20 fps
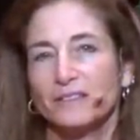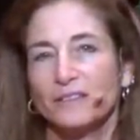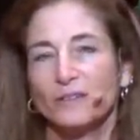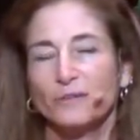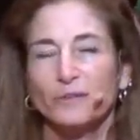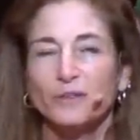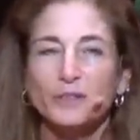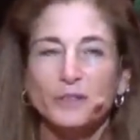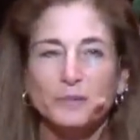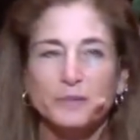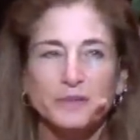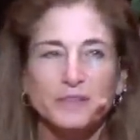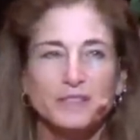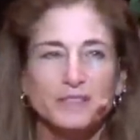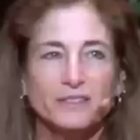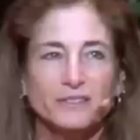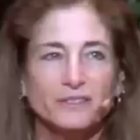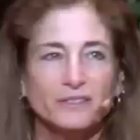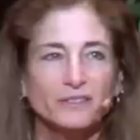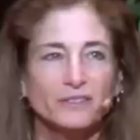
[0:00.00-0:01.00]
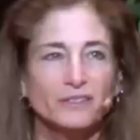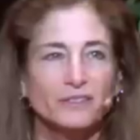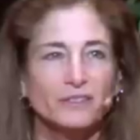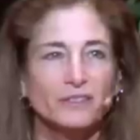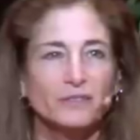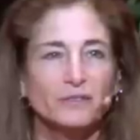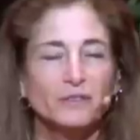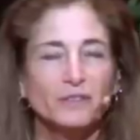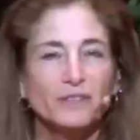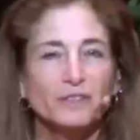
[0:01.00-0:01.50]
or really peaceful,
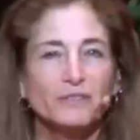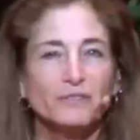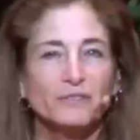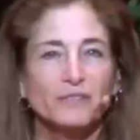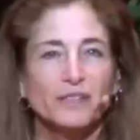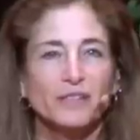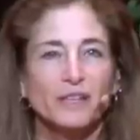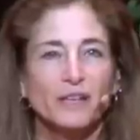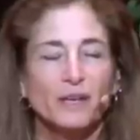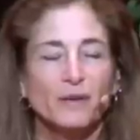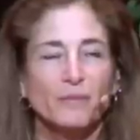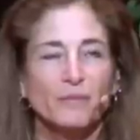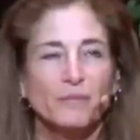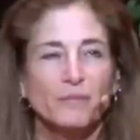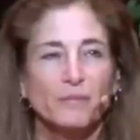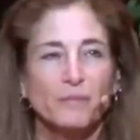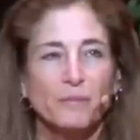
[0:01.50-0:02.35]
or really freed up,